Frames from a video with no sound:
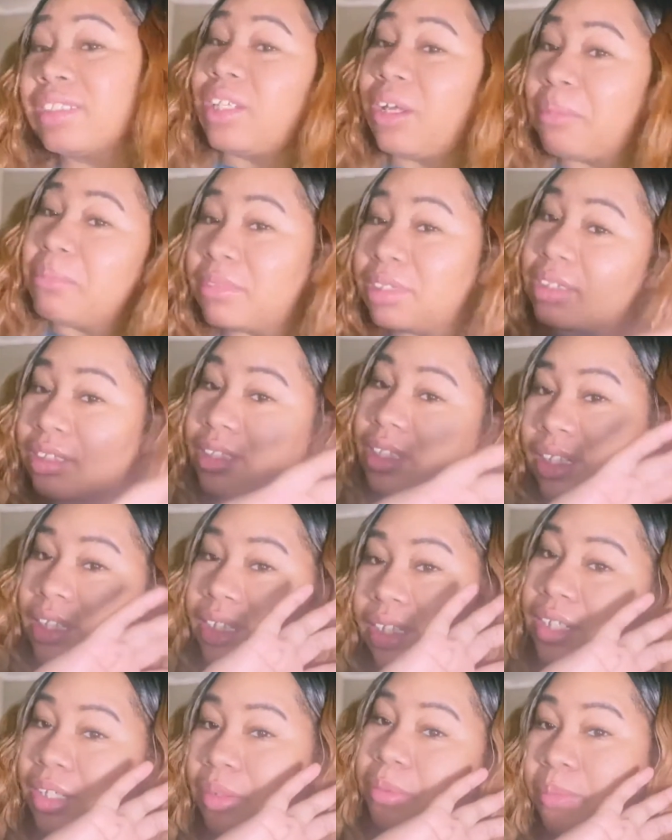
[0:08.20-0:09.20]
so I'm just gonna
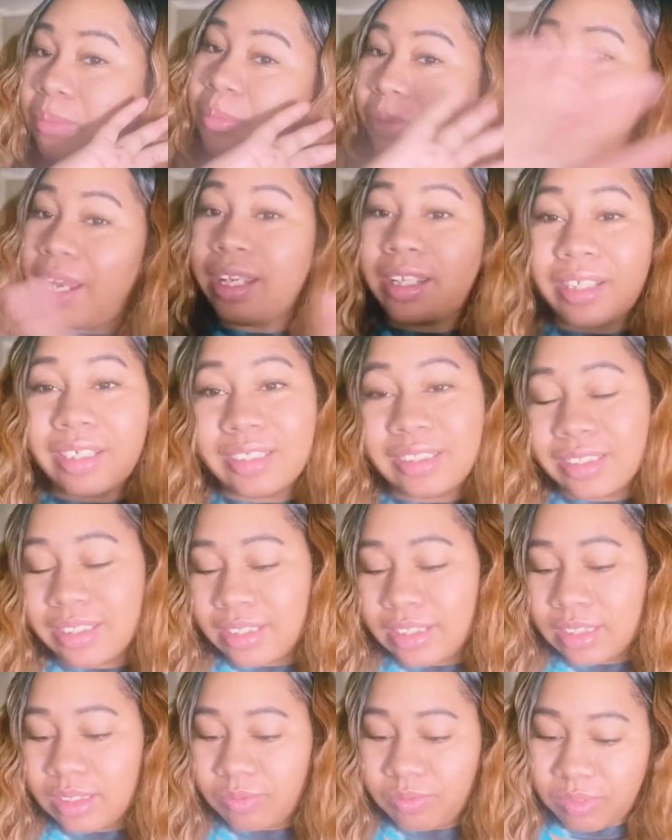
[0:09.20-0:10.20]
get right into
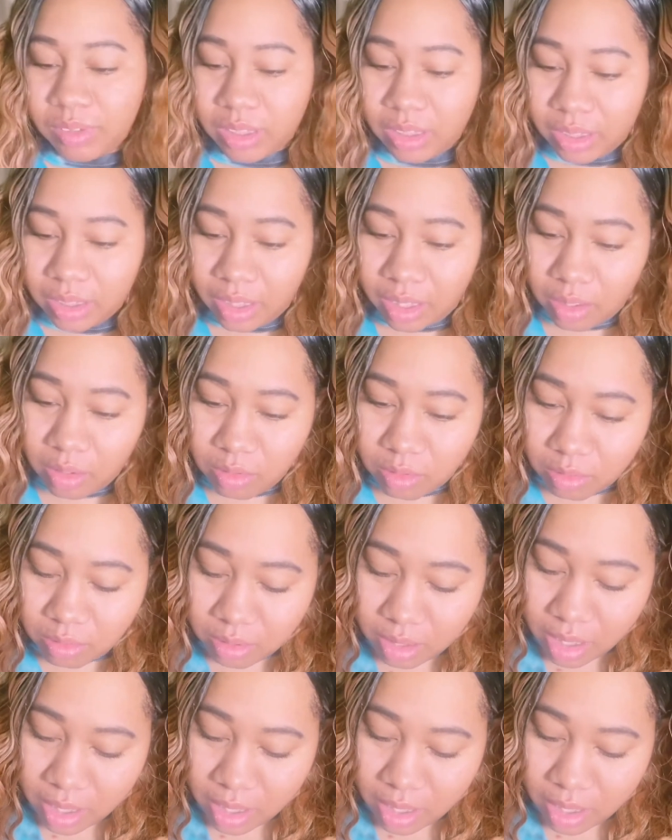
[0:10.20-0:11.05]
this video.